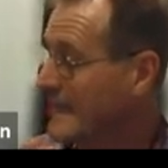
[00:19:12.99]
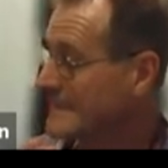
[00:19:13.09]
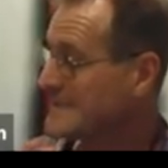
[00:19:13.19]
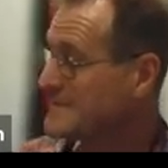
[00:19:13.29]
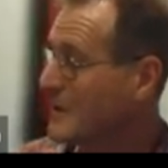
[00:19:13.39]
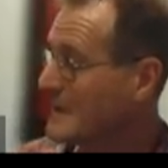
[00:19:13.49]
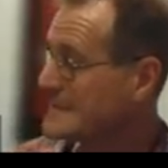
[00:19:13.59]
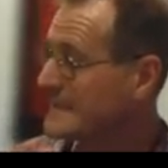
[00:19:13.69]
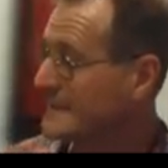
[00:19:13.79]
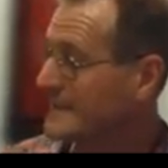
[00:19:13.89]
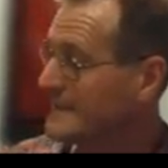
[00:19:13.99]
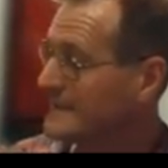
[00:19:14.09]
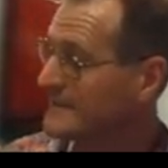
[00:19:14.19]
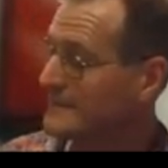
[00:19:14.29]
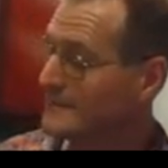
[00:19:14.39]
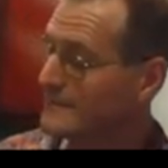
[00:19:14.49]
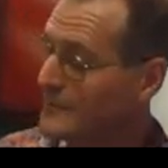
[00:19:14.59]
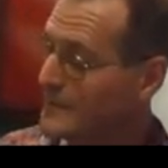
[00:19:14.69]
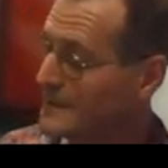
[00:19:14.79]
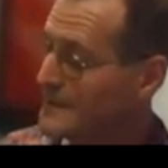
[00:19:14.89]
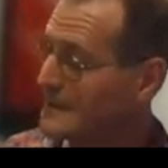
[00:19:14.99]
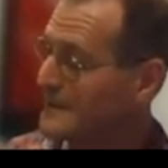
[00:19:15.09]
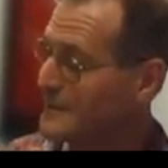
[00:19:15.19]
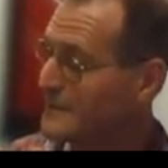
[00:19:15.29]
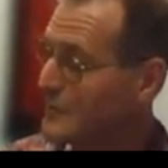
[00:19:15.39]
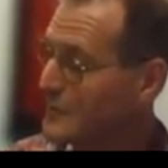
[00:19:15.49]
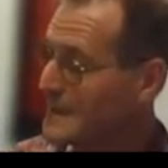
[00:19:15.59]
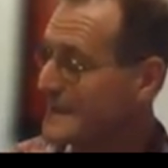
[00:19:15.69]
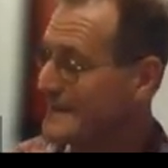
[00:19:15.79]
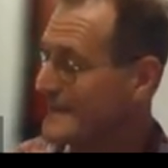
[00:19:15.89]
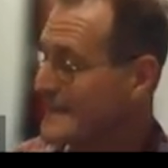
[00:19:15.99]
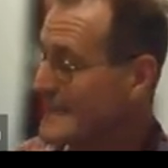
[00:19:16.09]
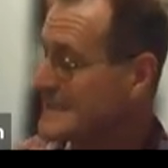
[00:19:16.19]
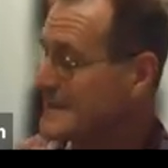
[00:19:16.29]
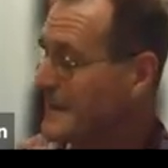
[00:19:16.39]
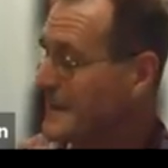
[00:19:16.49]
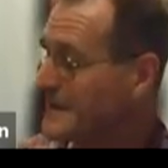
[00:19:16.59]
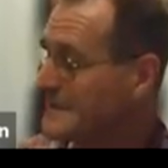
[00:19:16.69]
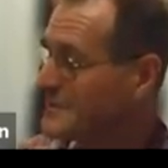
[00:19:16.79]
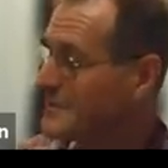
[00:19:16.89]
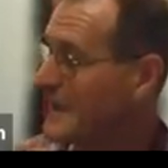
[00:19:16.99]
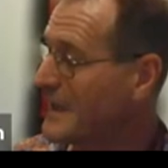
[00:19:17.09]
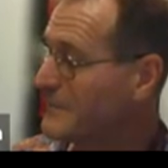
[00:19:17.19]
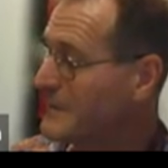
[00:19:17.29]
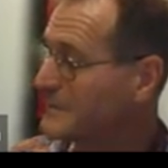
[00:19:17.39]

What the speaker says: Unsurprisingly, Hitler, in formulating the Nazi Party, sought out